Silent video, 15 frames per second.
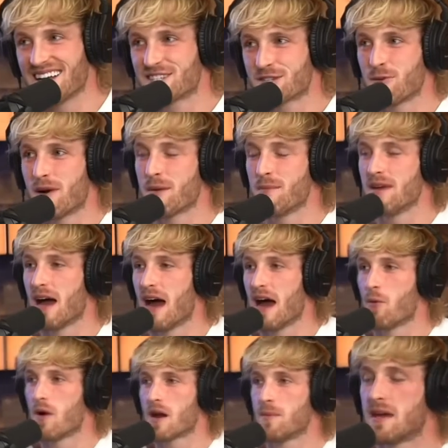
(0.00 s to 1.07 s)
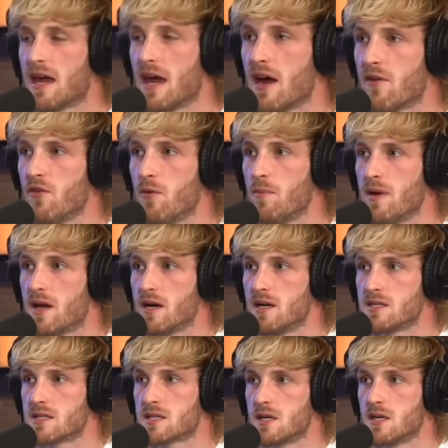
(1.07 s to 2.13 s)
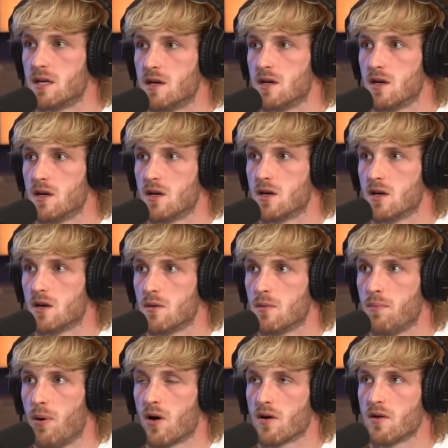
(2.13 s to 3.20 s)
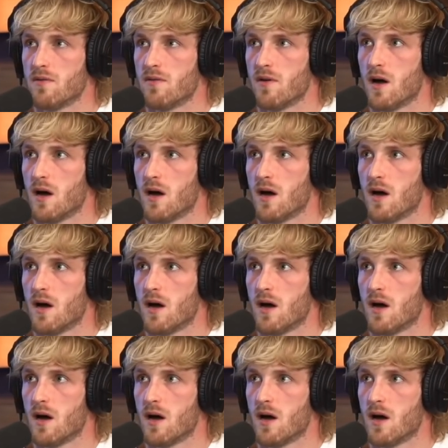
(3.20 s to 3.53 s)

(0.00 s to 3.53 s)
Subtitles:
just want to be careful because part of